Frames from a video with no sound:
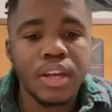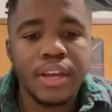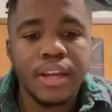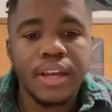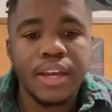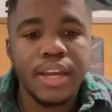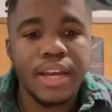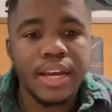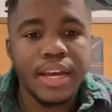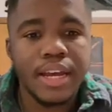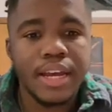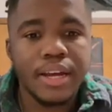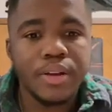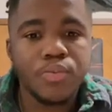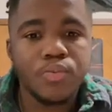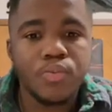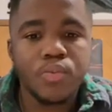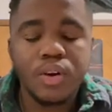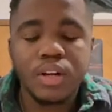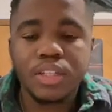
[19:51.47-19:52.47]

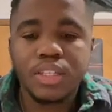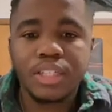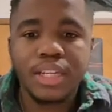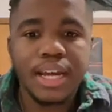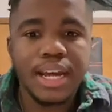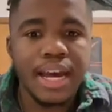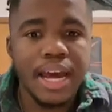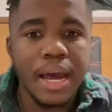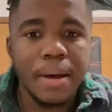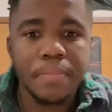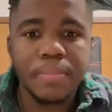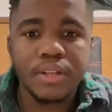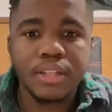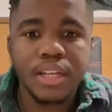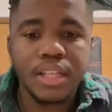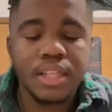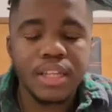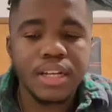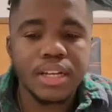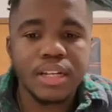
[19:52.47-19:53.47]
And once that happens,
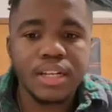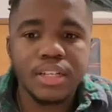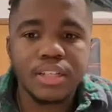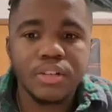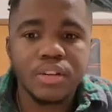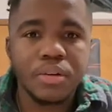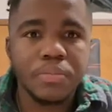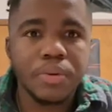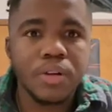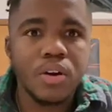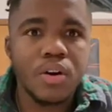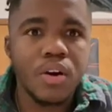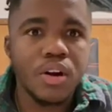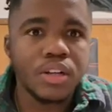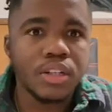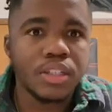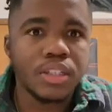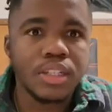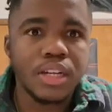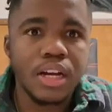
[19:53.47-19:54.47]
I think it's going to be
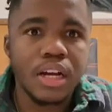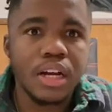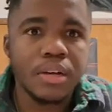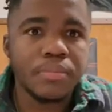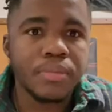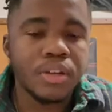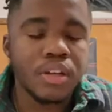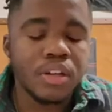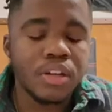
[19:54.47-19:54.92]
hard to stop.